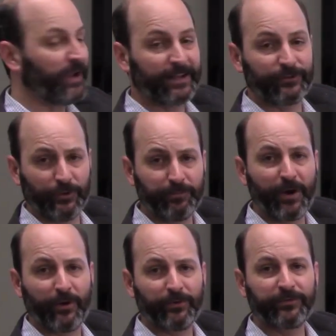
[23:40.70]
you had two
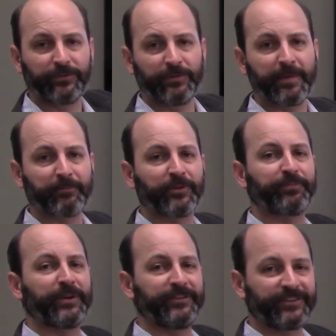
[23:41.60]
modes, you remember the
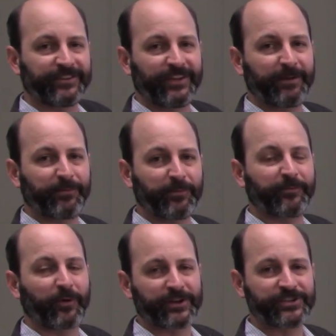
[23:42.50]
previous example
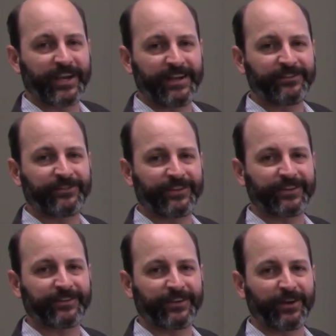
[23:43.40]
before I changed
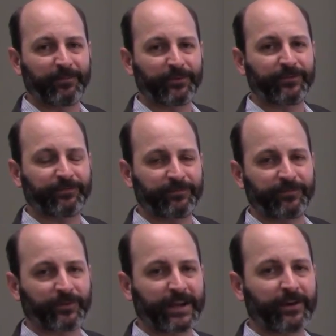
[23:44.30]
the numbers
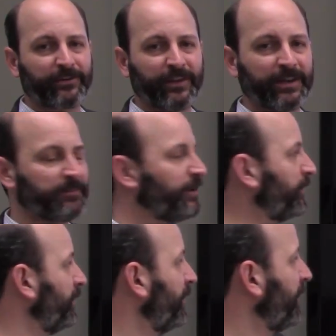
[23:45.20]
for calculating mode,